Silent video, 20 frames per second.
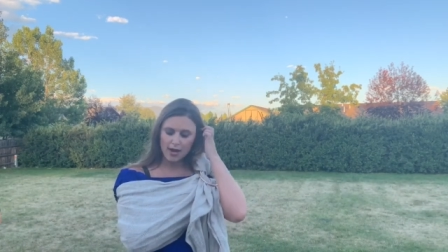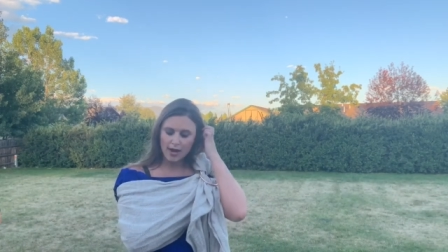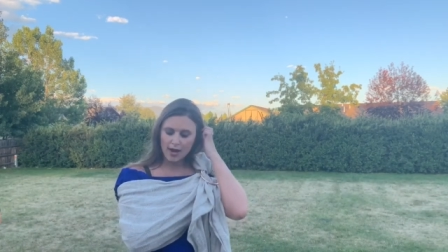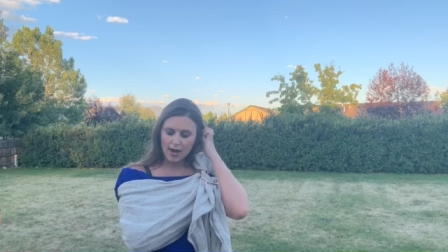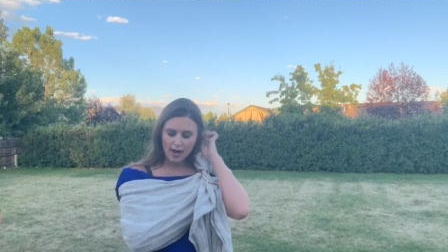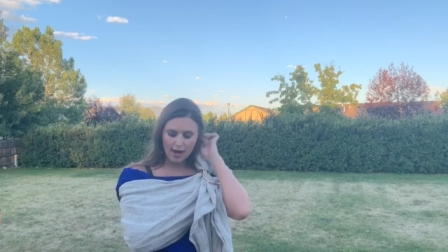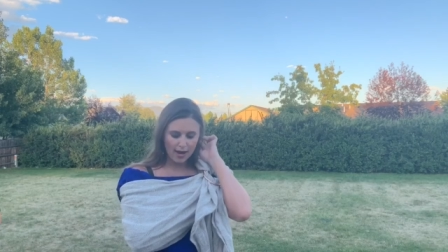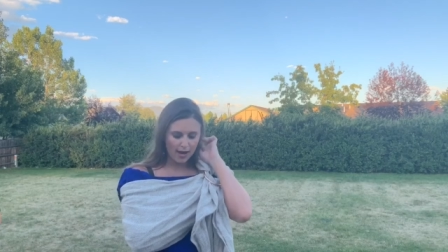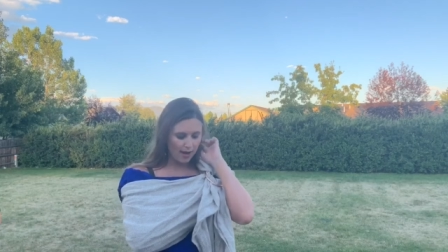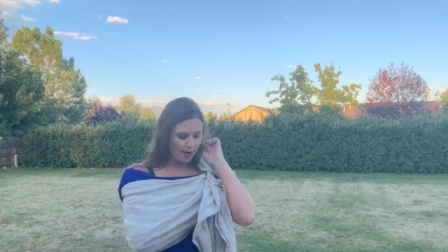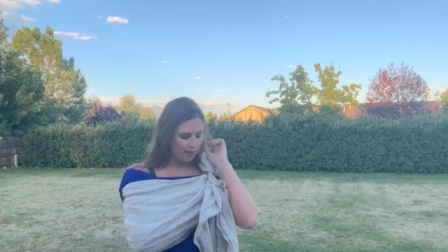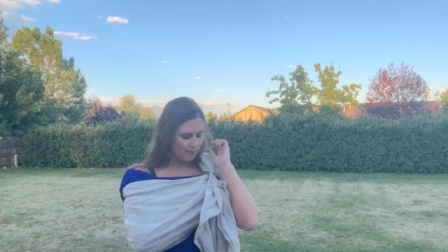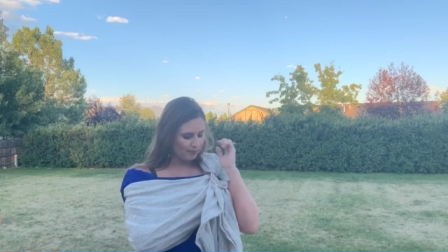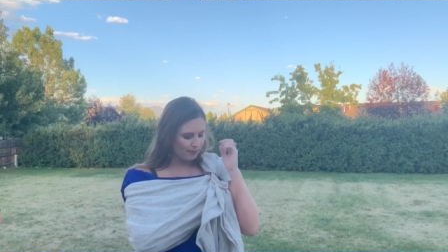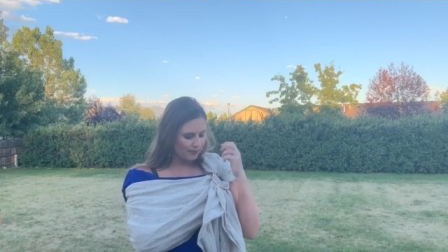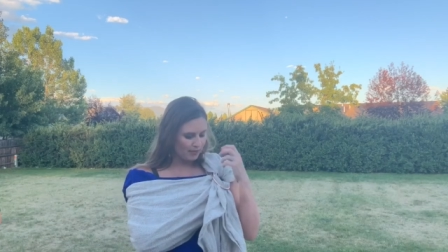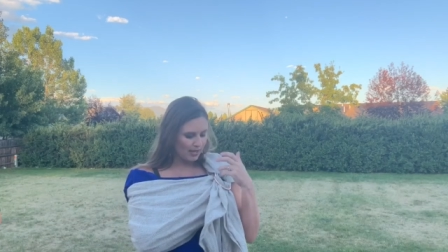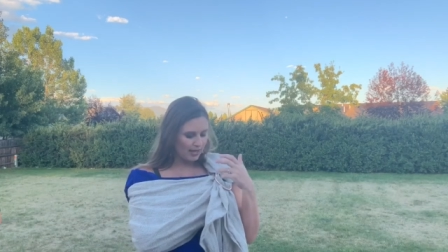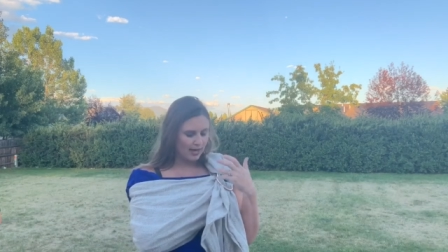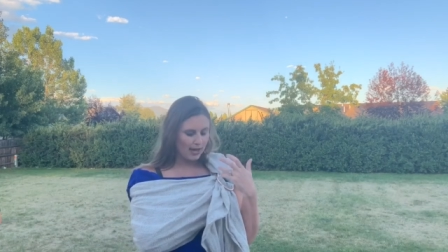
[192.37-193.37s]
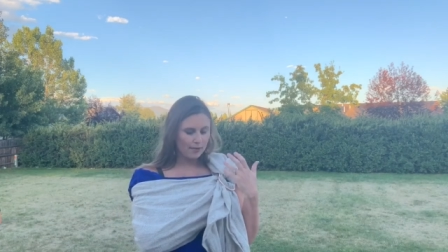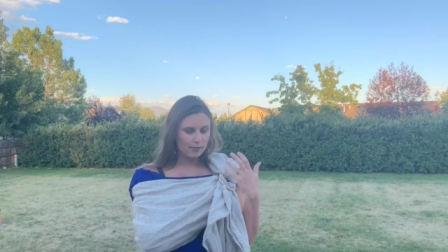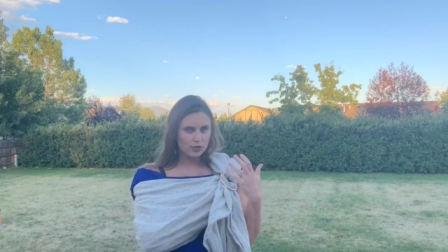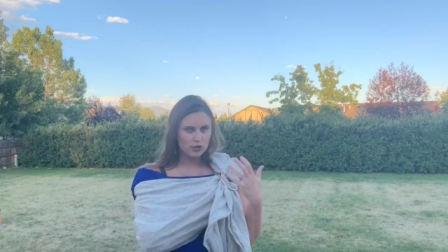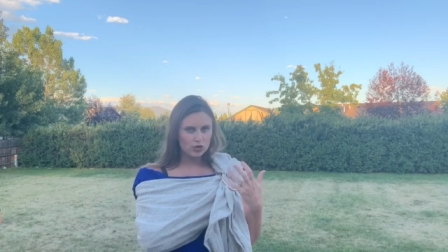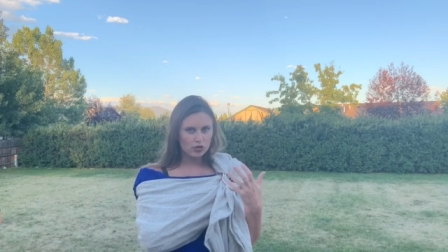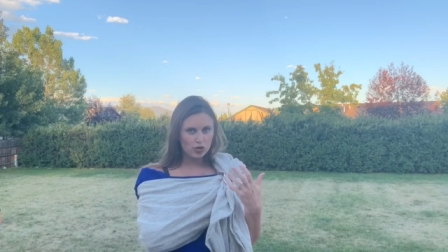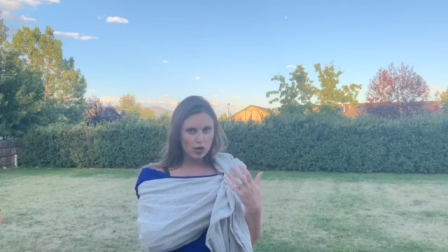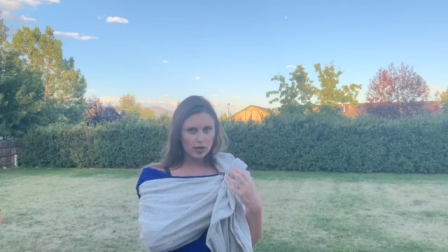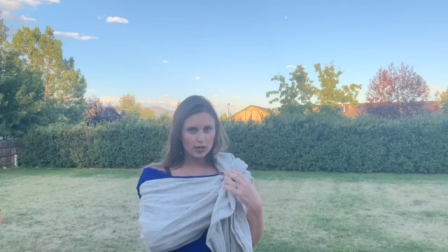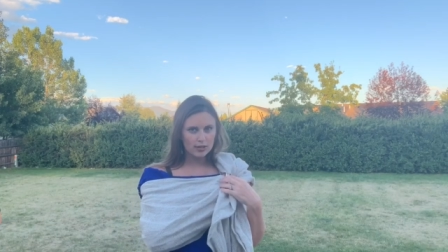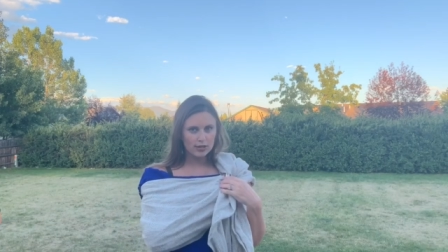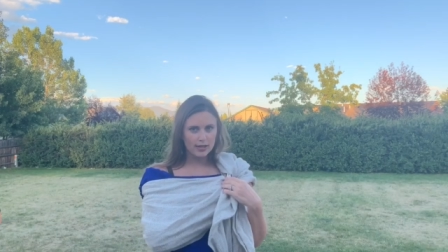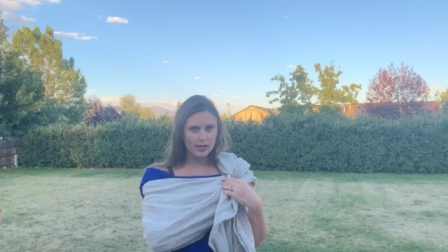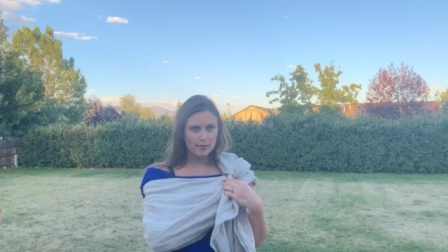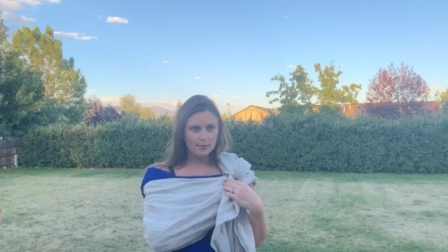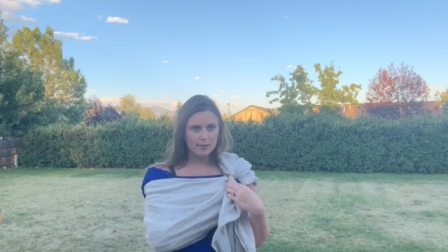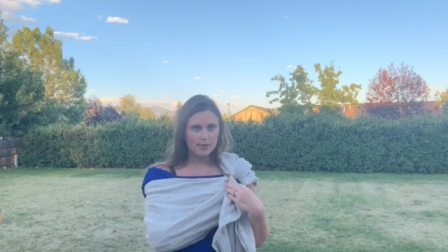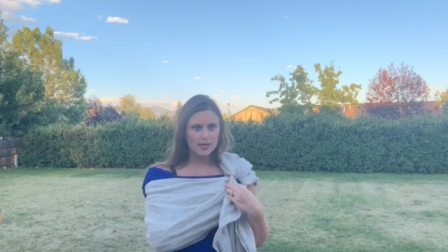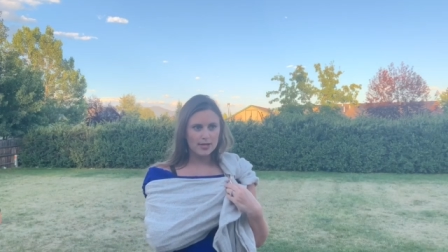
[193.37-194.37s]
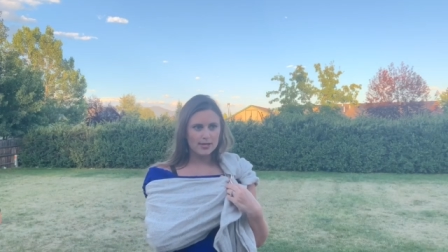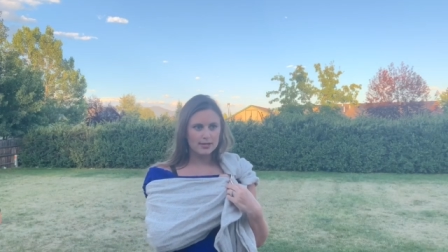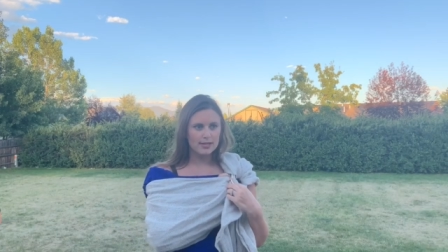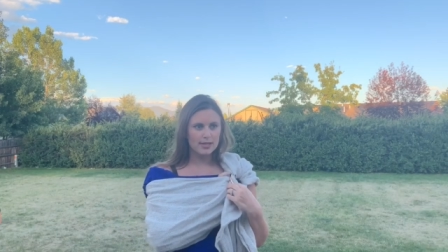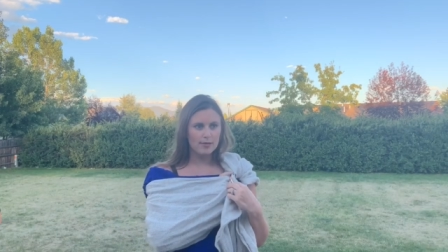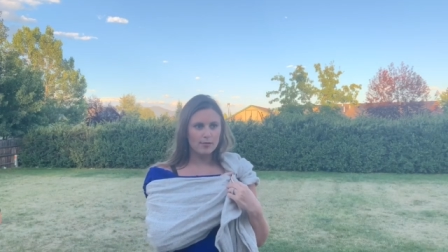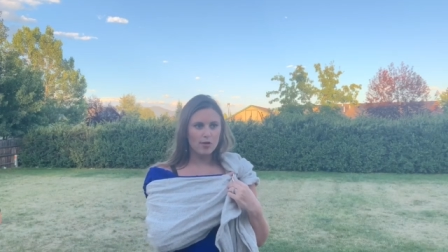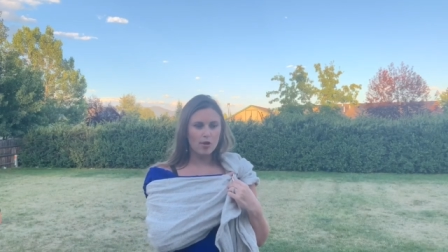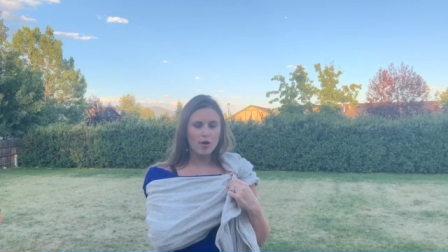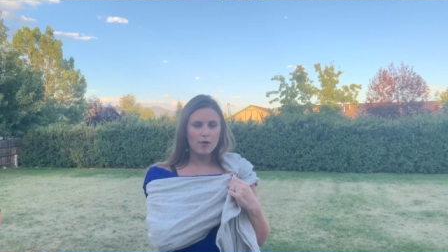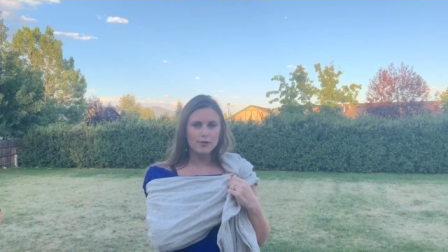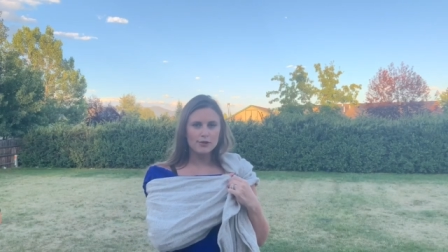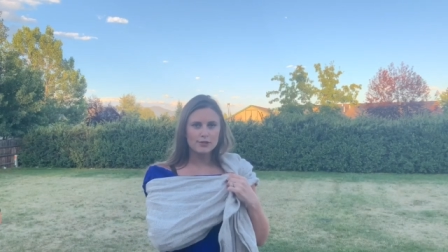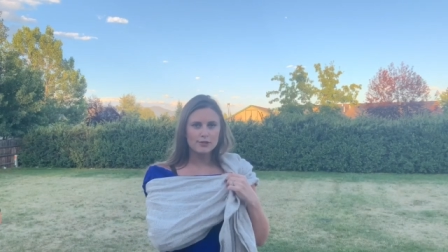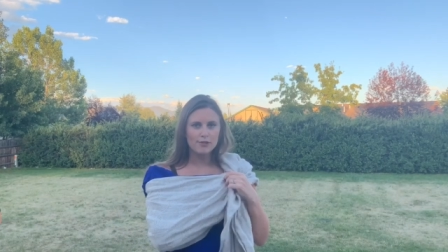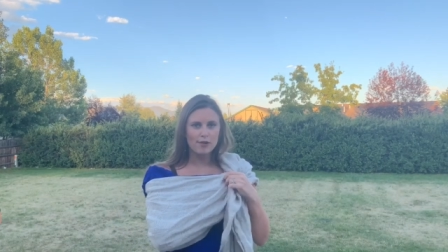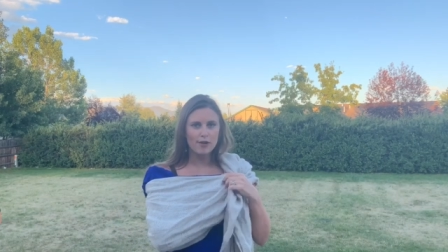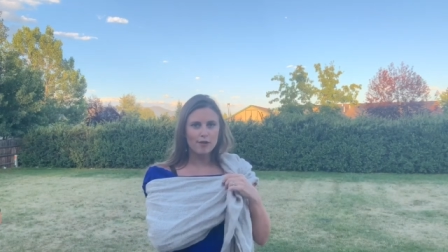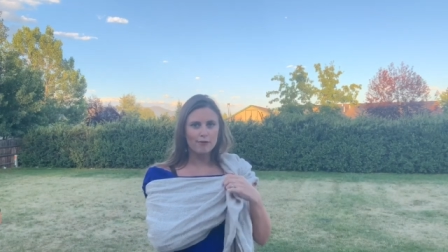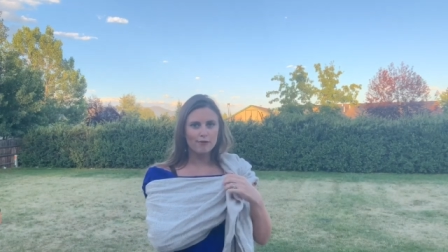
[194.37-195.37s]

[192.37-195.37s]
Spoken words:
And I was struggling because they were always